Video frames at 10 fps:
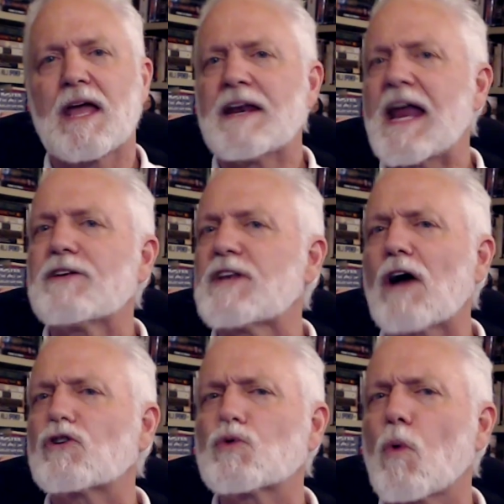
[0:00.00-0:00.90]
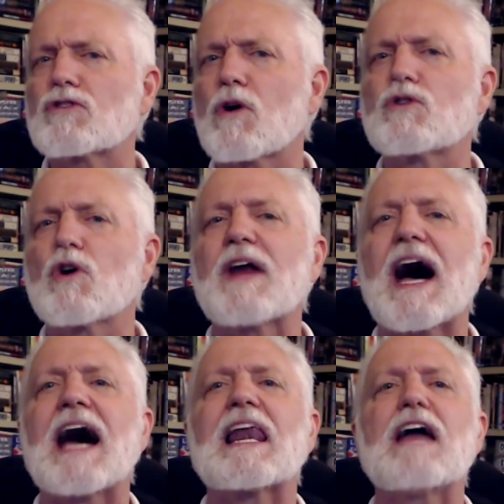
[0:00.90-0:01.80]
Now, Dr. Schwartz goes on to
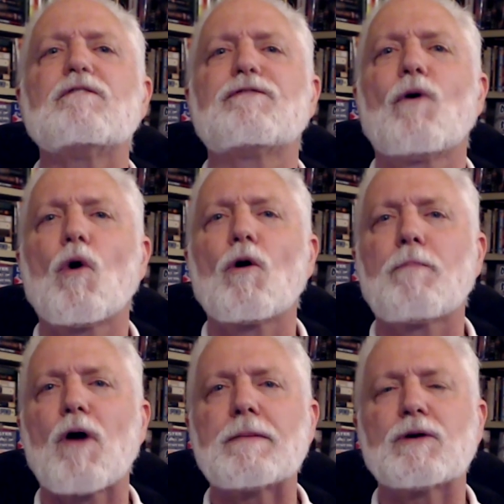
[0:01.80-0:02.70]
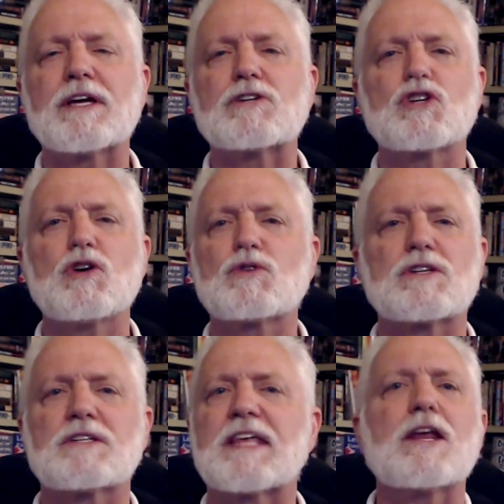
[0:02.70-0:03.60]
highlight four primary
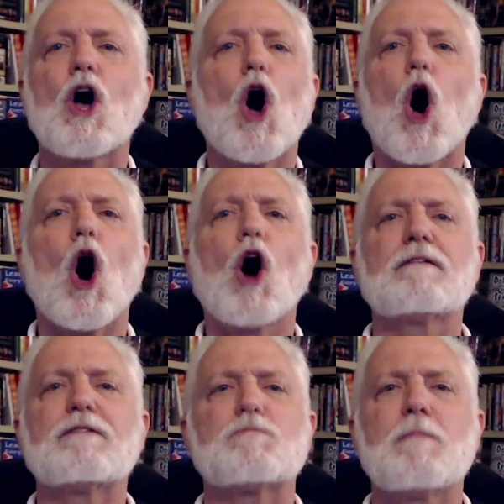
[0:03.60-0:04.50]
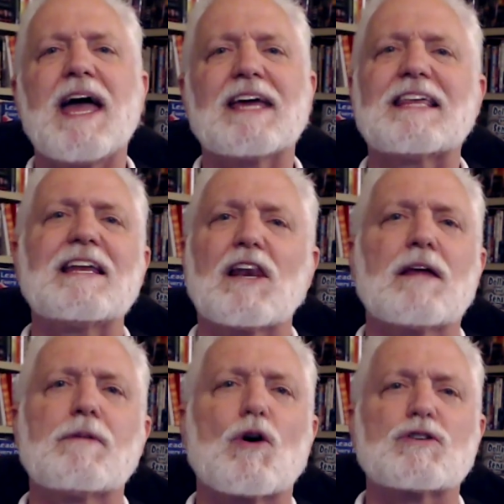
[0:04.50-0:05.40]
excuses that all of us make that
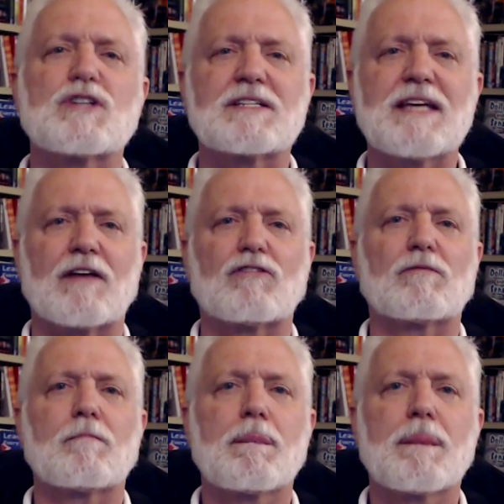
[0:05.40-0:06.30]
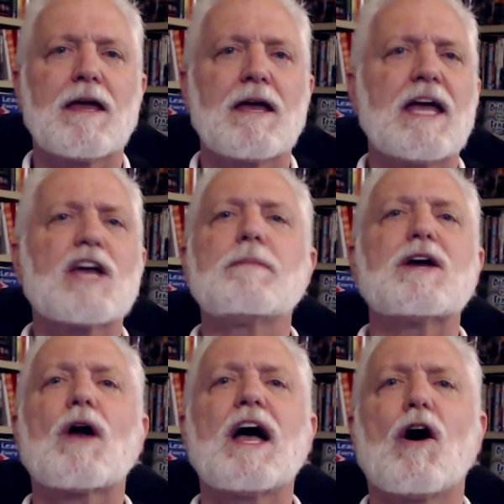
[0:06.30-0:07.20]
limit our success. It could be
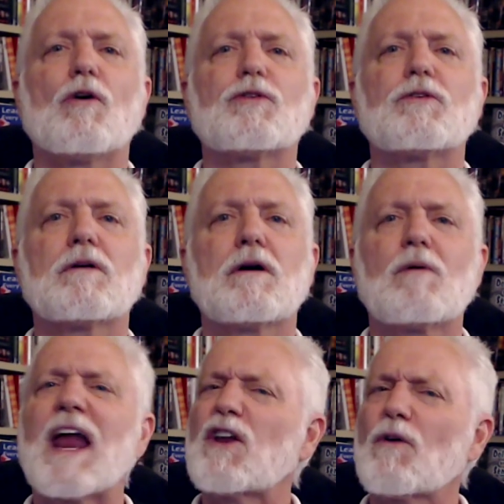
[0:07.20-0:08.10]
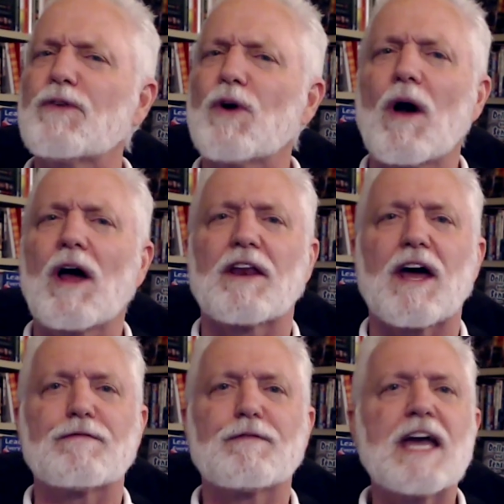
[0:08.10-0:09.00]
our health. Well, I don't feel well
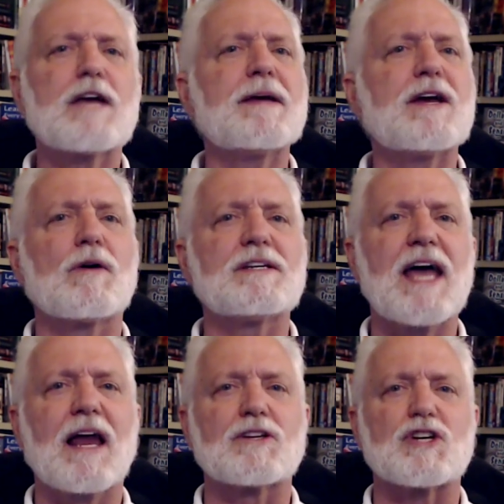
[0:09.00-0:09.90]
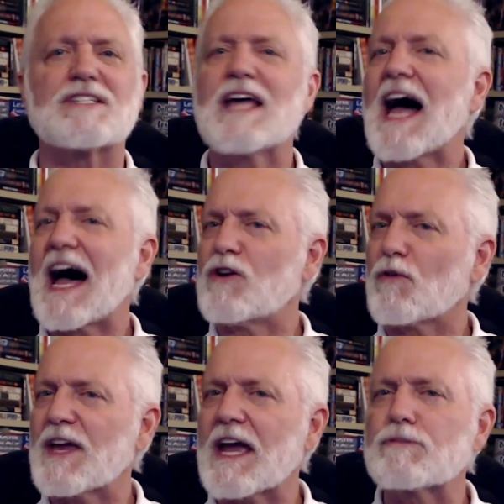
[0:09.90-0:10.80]
enough. It could be our intelligence. I don't
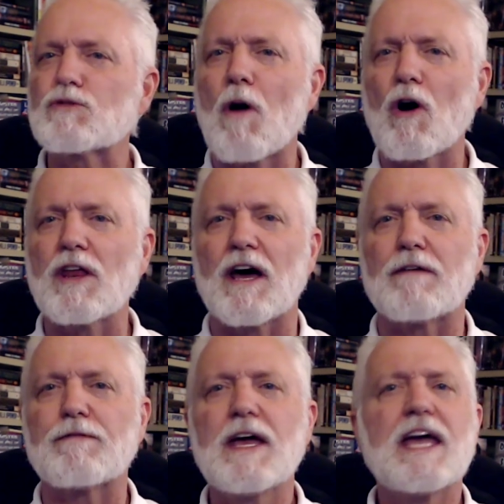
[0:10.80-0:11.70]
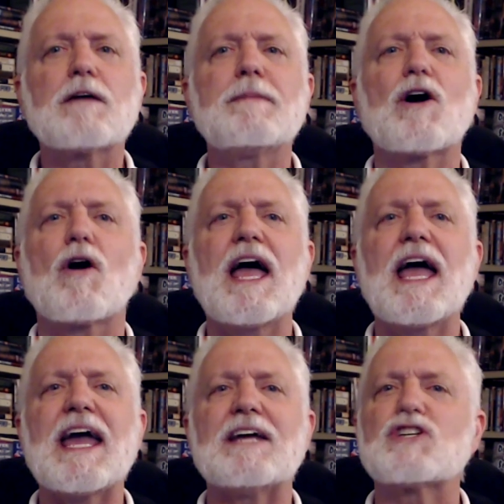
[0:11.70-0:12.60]
think I'm smart enough. It could be our
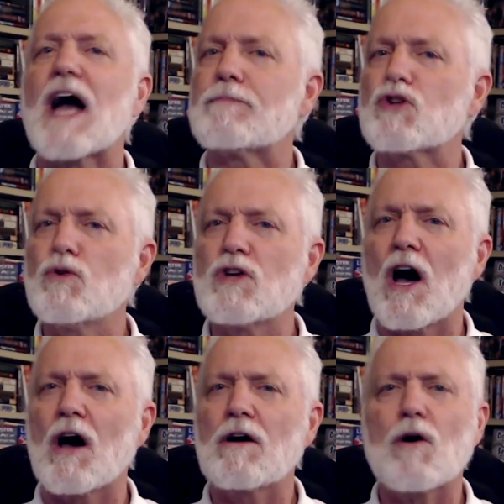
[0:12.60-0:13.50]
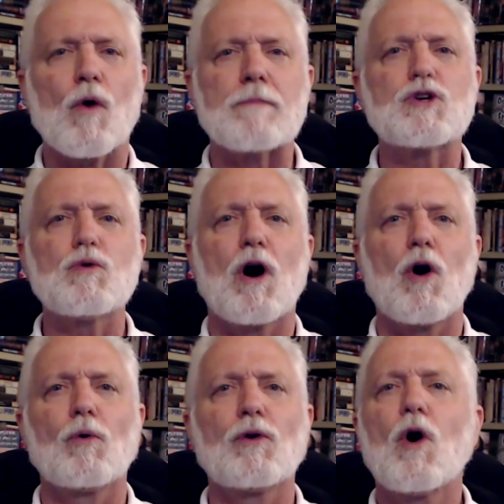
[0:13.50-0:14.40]
age. I'm too young or I'm too
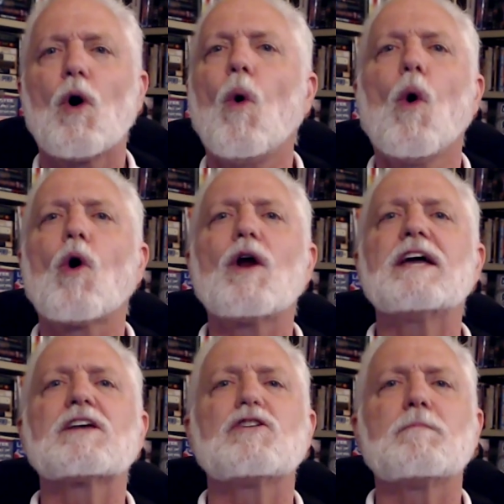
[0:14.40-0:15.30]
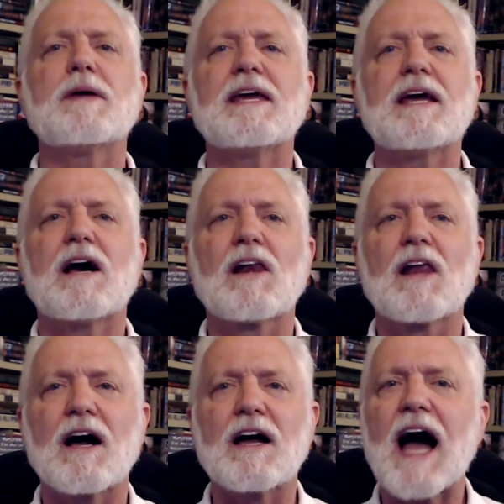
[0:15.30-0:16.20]
old. Or it could be
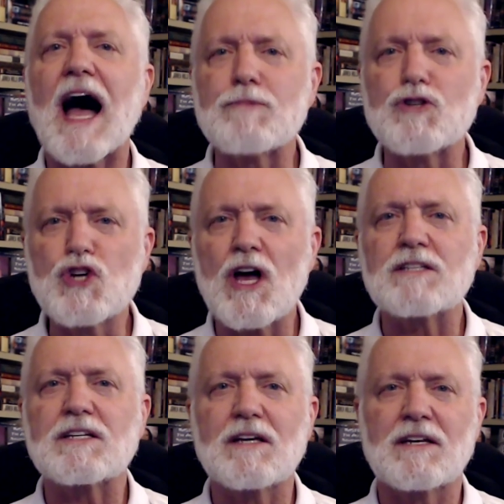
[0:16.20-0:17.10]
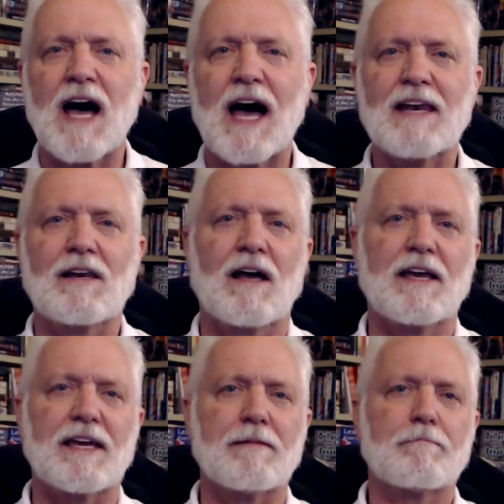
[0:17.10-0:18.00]
luck. I'm just not lucky.